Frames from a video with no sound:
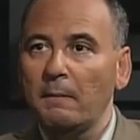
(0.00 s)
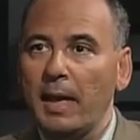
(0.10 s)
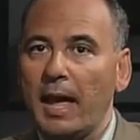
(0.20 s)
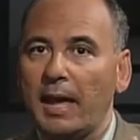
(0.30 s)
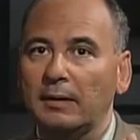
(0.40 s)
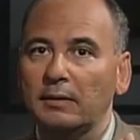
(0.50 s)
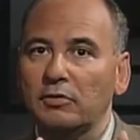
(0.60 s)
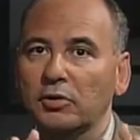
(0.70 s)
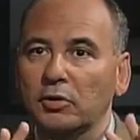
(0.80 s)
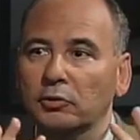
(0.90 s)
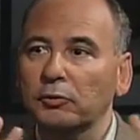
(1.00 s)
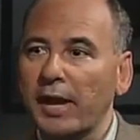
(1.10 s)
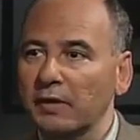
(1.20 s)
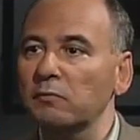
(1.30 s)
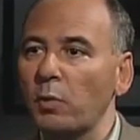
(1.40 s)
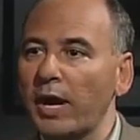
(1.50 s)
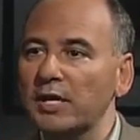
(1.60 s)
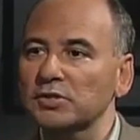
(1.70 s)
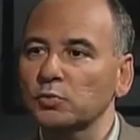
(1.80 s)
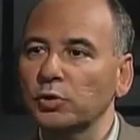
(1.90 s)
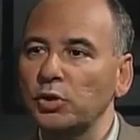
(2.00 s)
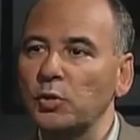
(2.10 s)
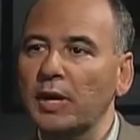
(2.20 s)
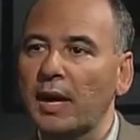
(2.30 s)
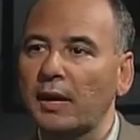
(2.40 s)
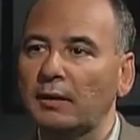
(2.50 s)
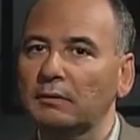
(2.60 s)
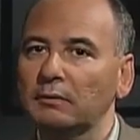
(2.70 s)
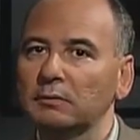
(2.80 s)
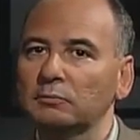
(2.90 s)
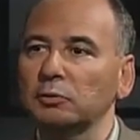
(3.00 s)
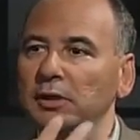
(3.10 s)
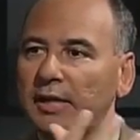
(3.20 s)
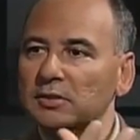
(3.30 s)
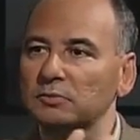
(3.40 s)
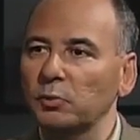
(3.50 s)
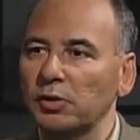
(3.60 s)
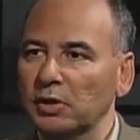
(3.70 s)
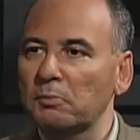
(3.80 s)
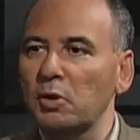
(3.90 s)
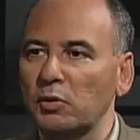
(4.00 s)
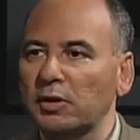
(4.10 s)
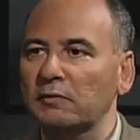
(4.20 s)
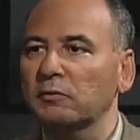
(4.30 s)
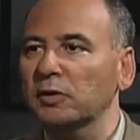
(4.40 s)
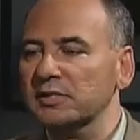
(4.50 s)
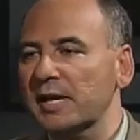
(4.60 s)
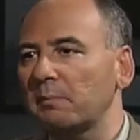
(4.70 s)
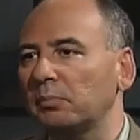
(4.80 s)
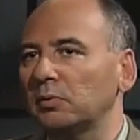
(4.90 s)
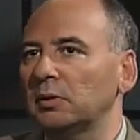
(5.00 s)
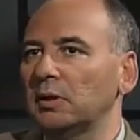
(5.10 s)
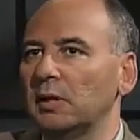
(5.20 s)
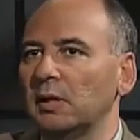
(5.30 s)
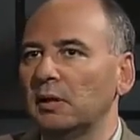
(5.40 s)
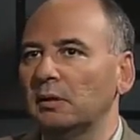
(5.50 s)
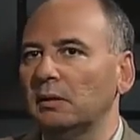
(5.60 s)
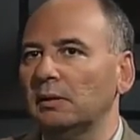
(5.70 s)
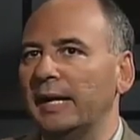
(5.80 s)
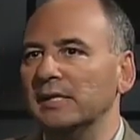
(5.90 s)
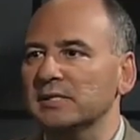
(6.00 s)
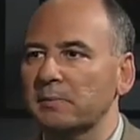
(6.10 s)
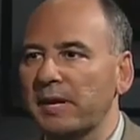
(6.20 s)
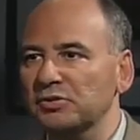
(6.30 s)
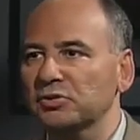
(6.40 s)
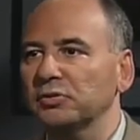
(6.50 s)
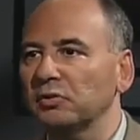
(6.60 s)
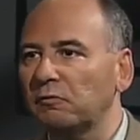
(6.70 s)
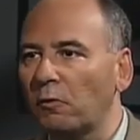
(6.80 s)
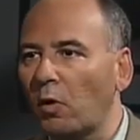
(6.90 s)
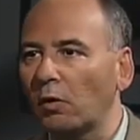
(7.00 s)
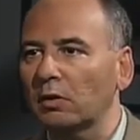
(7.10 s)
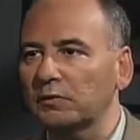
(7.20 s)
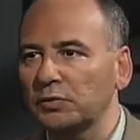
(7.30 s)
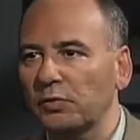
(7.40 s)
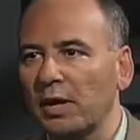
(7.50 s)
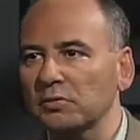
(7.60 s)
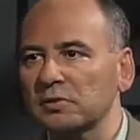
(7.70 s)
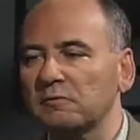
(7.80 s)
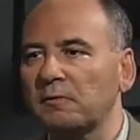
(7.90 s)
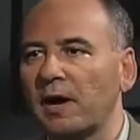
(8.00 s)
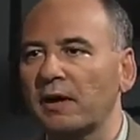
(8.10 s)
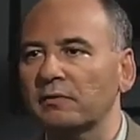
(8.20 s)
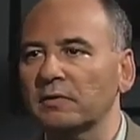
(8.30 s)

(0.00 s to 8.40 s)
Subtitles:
And there are creative ways where you can relate with the community. For example, next semester in the fall of 2005,